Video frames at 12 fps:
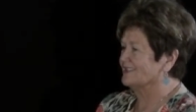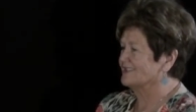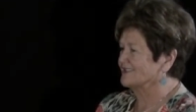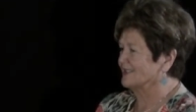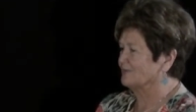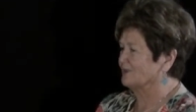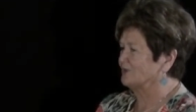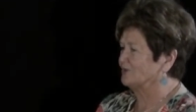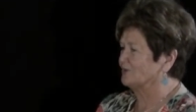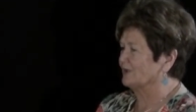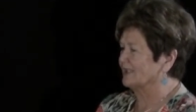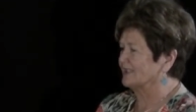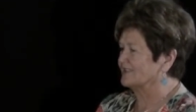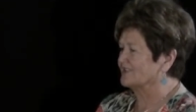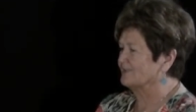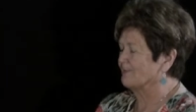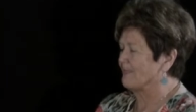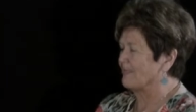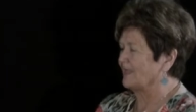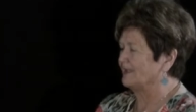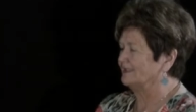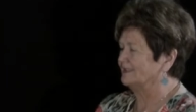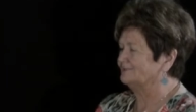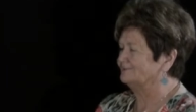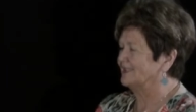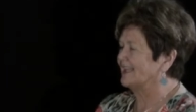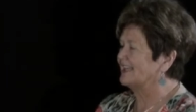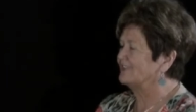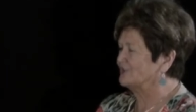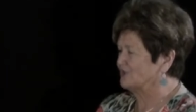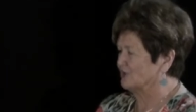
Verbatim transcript: someone who has um, had the